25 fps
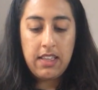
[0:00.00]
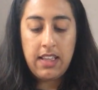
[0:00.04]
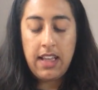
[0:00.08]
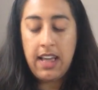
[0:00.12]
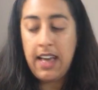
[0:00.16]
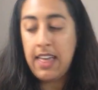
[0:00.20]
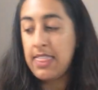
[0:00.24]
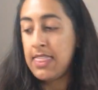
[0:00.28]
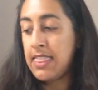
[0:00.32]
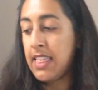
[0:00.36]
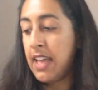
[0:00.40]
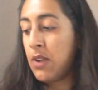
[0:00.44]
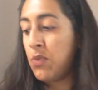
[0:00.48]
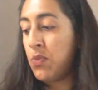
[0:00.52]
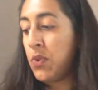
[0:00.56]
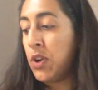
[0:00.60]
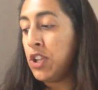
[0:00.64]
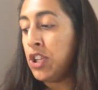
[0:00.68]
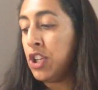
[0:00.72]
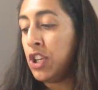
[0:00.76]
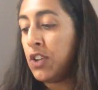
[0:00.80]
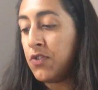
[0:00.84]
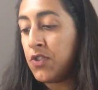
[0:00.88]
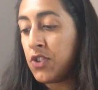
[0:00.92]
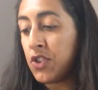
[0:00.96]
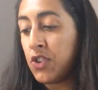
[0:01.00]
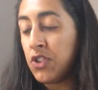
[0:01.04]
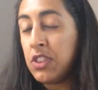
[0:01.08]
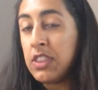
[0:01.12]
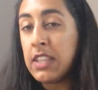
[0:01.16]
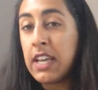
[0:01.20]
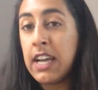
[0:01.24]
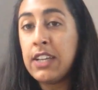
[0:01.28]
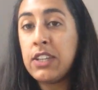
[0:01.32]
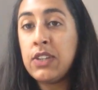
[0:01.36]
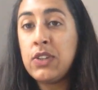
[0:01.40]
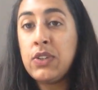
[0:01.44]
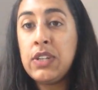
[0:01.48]
And then when you've done
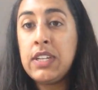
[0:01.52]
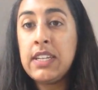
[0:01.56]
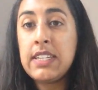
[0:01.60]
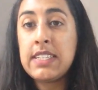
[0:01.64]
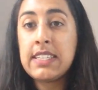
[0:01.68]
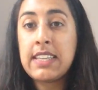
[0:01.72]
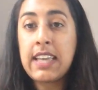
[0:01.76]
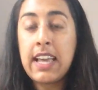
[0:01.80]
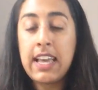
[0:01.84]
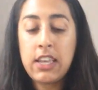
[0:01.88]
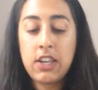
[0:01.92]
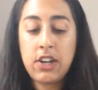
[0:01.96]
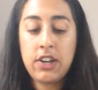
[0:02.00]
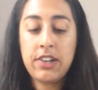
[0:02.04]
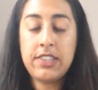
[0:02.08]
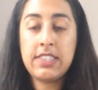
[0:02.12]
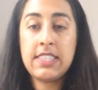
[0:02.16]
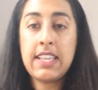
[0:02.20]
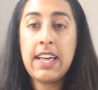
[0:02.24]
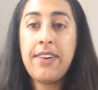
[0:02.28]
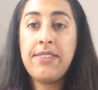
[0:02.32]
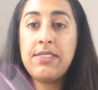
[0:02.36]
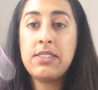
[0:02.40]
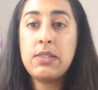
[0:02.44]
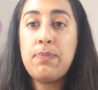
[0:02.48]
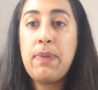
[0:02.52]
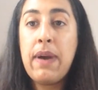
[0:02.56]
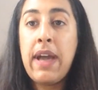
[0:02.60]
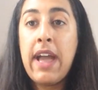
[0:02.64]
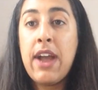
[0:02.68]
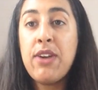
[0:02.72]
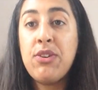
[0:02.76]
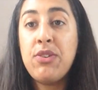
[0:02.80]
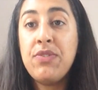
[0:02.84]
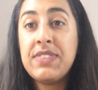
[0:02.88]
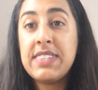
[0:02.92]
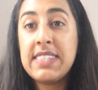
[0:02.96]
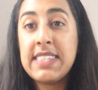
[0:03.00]
that, you need to get yourselves a
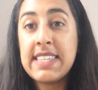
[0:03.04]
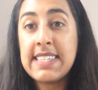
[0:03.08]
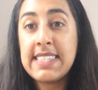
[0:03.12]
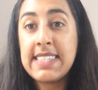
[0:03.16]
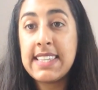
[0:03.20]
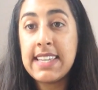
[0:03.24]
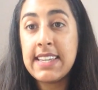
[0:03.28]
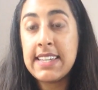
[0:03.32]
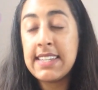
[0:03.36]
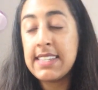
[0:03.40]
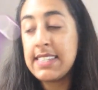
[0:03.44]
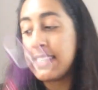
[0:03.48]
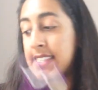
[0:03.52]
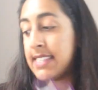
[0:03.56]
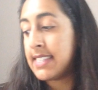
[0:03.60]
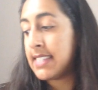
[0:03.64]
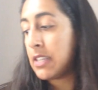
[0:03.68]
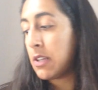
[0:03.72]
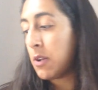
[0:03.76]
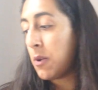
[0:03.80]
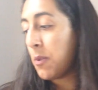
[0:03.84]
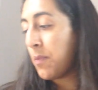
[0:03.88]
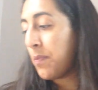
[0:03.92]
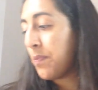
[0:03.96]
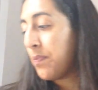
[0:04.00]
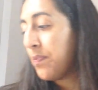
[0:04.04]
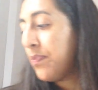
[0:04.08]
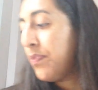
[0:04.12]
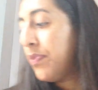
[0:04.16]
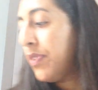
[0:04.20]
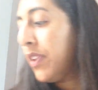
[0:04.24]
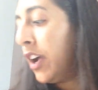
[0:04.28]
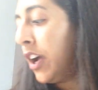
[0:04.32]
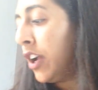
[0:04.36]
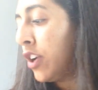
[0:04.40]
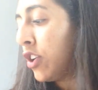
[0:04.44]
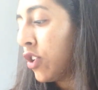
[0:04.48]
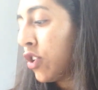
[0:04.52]
pair of scissors
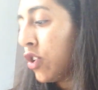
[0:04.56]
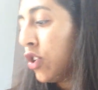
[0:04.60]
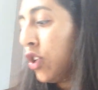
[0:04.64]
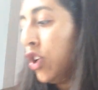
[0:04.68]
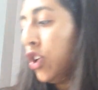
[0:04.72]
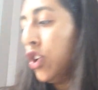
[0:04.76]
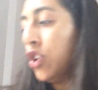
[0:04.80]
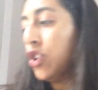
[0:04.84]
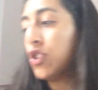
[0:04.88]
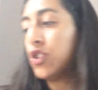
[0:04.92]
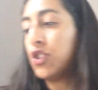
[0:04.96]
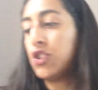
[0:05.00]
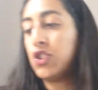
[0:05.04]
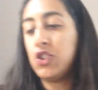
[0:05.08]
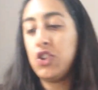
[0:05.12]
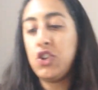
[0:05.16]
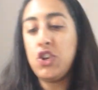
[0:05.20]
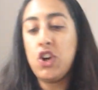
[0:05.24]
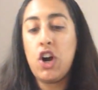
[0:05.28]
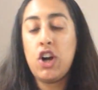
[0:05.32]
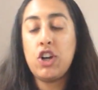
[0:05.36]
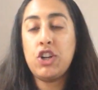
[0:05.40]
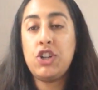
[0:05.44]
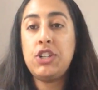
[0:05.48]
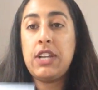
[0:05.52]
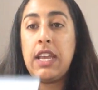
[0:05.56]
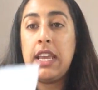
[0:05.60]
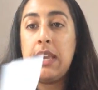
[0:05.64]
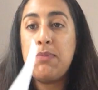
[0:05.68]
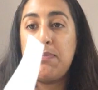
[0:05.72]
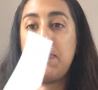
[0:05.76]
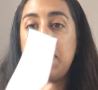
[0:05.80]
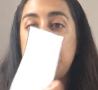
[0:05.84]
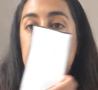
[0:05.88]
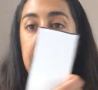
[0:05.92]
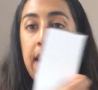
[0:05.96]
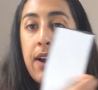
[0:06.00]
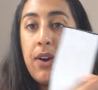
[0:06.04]
and cut your
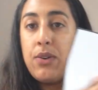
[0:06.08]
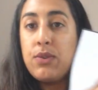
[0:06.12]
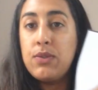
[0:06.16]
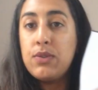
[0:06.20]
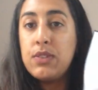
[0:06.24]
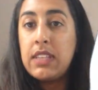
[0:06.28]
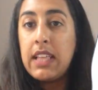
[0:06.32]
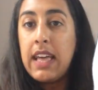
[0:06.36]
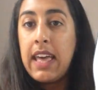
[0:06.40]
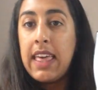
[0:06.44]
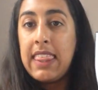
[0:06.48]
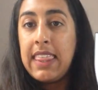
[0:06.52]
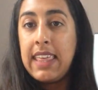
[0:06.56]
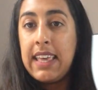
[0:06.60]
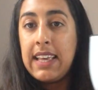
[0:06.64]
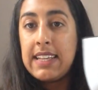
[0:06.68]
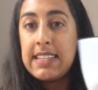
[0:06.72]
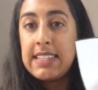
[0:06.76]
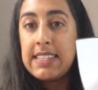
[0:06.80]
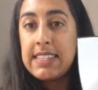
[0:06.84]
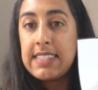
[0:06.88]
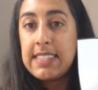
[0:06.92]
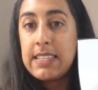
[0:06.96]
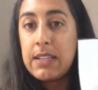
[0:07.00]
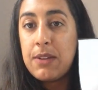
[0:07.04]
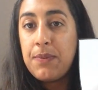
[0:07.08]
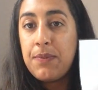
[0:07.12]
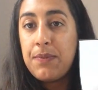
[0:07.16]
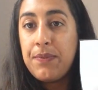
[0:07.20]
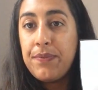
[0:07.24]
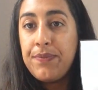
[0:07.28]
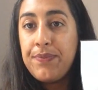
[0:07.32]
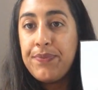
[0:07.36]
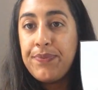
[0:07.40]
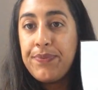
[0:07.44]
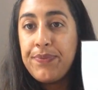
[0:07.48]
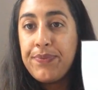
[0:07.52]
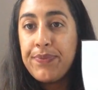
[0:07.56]
shapes out like this,
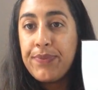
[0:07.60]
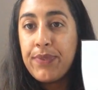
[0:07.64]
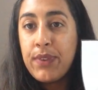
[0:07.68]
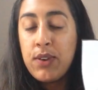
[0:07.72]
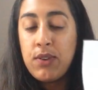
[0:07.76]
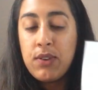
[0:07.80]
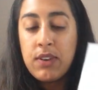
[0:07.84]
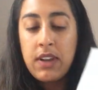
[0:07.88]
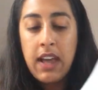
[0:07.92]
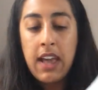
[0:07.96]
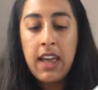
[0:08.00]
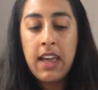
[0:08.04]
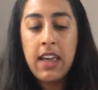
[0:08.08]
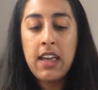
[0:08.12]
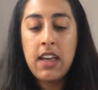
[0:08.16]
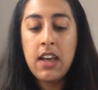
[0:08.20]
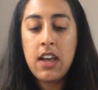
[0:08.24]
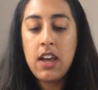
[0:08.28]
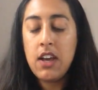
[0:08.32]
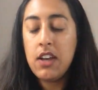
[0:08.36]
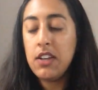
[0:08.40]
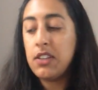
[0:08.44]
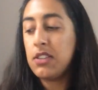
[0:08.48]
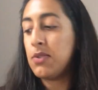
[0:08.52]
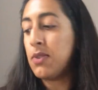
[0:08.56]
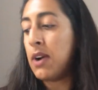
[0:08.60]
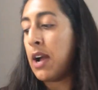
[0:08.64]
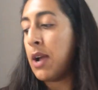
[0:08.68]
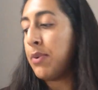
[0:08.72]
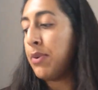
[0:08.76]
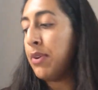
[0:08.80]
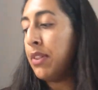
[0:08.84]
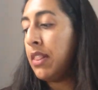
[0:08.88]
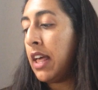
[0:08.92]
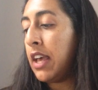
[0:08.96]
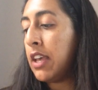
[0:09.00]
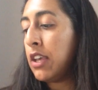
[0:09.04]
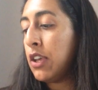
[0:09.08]
okay? So I
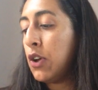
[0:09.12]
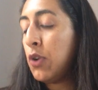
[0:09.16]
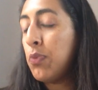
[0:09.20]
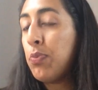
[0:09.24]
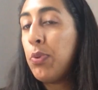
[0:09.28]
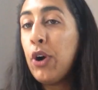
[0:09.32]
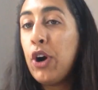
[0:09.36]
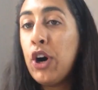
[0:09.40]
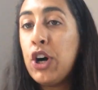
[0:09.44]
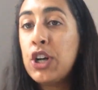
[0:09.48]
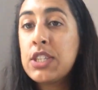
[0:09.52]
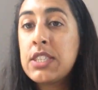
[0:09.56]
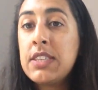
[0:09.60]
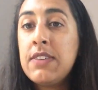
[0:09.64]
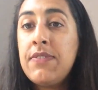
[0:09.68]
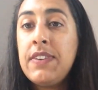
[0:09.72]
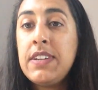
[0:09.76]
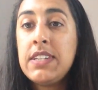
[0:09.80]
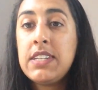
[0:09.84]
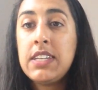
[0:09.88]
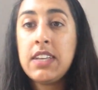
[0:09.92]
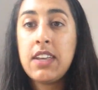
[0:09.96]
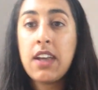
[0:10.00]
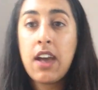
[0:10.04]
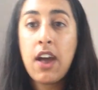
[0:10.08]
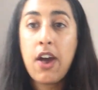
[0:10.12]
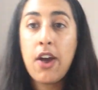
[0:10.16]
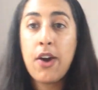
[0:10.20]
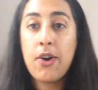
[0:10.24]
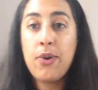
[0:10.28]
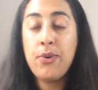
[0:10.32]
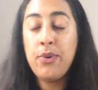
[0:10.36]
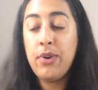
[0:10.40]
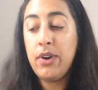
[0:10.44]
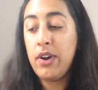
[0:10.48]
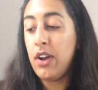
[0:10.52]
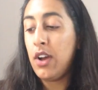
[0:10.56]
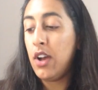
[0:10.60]
will let you pause the
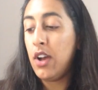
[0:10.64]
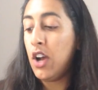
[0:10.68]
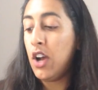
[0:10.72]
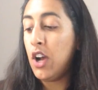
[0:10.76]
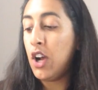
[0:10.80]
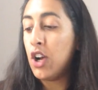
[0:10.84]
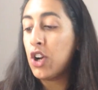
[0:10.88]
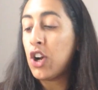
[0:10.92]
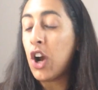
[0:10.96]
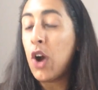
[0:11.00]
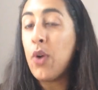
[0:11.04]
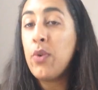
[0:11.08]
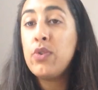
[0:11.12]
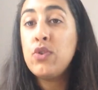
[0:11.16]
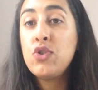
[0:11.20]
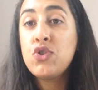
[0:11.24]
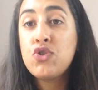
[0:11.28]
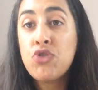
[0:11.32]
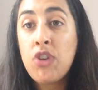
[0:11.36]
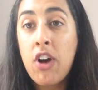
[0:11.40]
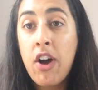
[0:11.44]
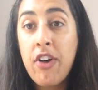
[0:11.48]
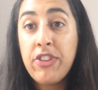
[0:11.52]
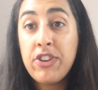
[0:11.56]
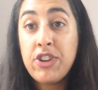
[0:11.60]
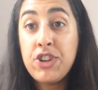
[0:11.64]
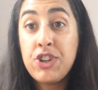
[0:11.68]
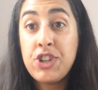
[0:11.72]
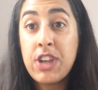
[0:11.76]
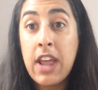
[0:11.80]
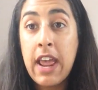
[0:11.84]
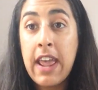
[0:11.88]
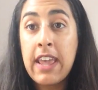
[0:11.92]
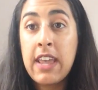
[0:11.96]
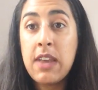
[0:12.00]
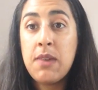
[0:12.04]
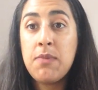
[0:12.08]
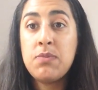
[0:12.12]
video, go and draw the
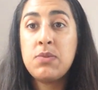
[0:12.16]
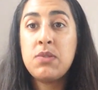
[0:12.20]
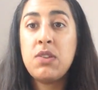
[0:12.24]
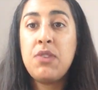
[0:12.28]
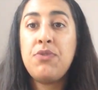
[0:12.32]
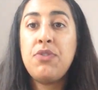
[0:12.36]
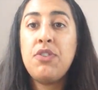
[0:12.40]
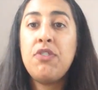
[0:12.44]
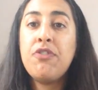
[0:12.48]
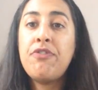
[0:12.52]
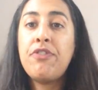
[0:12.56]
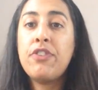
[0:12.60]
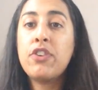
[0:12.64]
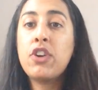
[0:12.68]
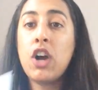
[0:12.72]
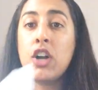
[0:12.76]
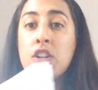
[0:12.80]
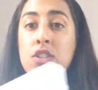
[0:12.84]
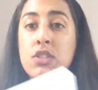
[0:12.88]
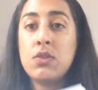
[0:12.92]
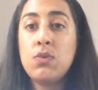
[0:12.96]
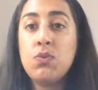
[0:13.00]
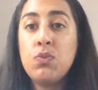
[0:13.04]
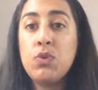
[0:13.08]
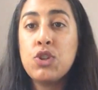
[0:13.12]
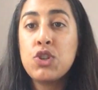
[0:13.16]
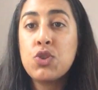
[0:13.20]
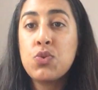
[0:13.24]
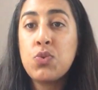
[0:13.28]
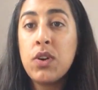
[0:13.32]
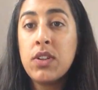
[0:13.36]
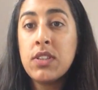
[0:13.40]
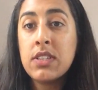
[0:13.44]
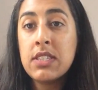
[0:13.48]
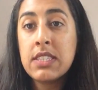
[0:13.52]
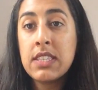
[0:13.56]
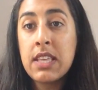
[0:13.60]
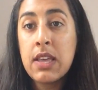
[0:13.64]
shapes. If you've forgotten which
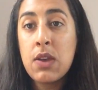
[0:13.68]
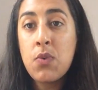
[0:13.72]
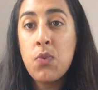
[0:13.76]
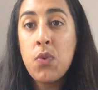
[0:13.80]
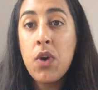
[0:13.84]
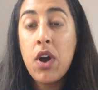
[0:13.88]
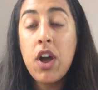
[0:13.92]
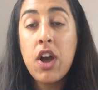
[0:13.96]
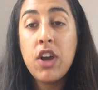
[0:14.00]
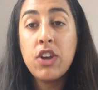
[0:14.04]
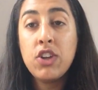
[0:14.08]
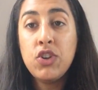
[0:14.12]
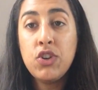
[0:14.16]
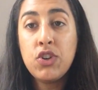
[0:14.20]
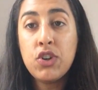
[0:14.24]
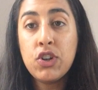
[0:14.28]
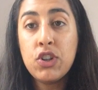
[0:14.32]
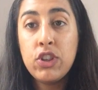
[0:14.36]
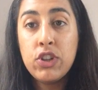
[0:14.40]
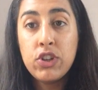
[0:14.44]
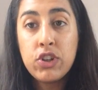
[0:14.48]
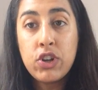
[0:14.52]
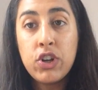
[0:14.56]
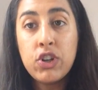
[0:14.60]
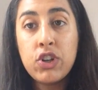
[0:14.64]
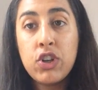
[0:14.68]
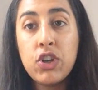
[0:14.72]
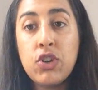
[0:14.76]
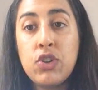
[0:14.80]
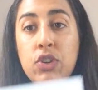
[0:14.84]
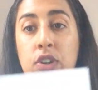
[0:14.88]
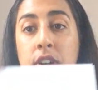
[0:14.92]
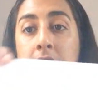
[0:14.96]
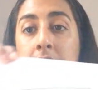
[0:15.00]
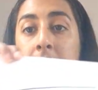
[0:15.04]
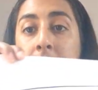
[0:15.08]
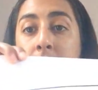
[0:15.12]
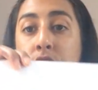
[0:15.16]
ones they were, you can look on Google
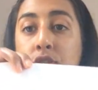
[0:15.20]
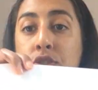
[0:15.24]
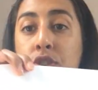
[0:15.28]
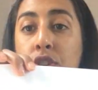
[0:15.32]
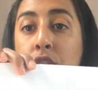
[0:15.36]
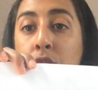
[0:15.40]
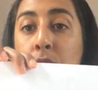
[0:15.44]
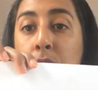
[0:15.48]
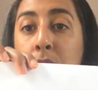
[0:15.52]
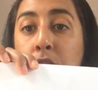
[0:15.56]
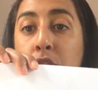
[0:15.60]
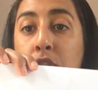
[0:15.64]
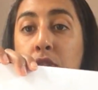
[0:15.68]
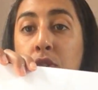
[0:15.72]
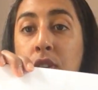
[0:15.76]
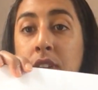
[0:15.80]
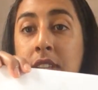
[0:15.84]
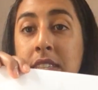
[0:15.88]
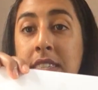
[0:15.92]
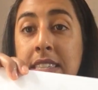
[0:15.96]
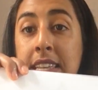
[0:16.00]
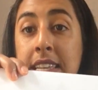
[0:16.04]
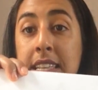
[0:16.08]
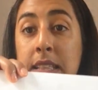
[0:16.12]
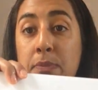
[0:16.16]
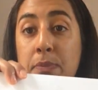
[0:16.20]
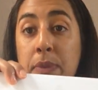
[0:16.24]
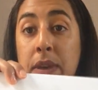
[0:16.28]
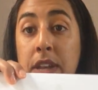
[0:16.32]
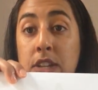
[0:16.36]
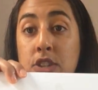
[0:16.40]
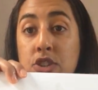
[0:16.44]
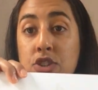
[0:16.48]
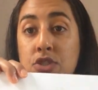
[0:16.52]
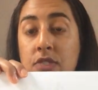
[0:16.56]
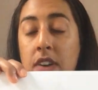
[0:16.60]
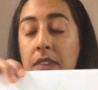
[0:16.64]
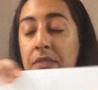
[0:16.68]
Classroom and you can see the
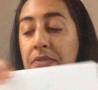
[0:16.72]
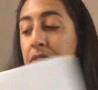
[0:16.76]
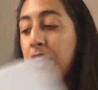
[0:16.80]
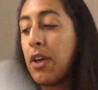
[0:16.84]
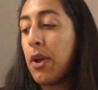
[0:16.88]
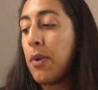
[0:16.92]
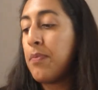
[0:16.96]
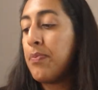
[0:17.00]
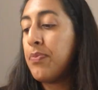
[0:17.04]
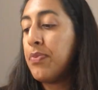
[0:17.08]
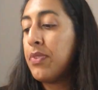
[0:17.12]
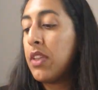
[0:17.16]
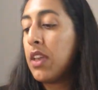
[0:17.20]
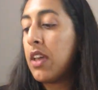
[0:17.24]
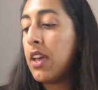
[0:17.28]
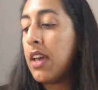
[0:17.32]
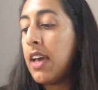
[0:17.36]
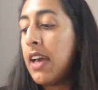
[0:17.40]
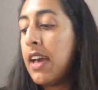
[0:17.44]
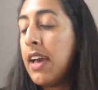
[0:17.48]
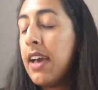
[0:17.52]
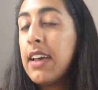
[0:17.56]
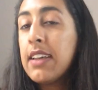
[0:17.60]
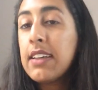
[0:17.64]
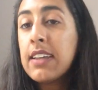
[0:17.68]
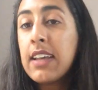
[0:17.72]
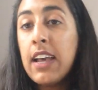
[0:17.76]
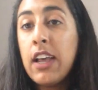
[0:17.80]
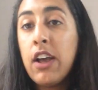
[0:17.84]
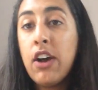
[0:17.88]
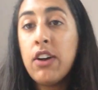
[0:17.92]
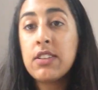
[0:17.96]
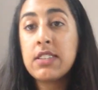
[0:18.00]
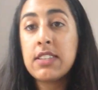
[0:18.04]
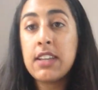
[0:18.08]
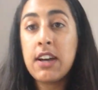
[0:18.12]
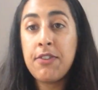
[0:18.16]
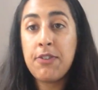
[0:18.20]
picture of them. Get
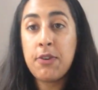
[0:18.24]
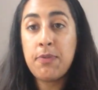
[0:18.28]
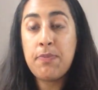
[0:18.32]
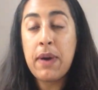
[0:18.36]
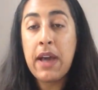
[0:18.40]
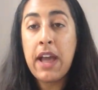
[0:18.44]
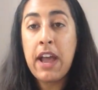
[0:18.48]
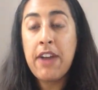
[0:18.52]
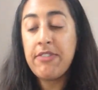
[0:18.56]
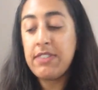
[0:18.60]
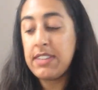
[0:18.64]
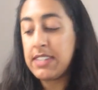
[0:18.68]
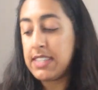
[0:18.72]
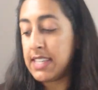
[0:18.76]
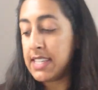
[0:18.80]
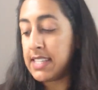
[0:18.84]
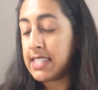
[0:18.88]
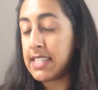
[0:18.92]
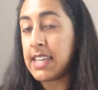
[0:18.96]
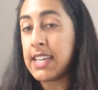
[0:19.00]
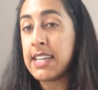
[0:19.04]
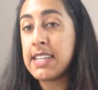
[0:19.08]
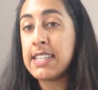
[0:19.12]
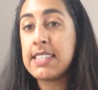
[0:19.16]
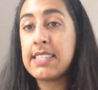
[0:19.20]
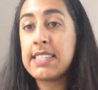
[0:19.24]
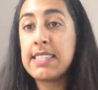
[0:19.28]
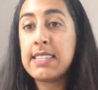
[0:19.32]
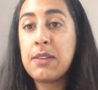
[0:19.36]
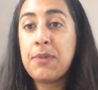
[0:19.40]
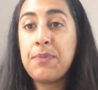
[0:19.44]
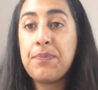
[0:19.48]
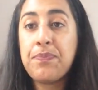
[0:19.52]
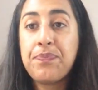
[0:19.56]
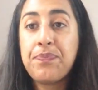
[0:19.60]
yourself a pair of scissors,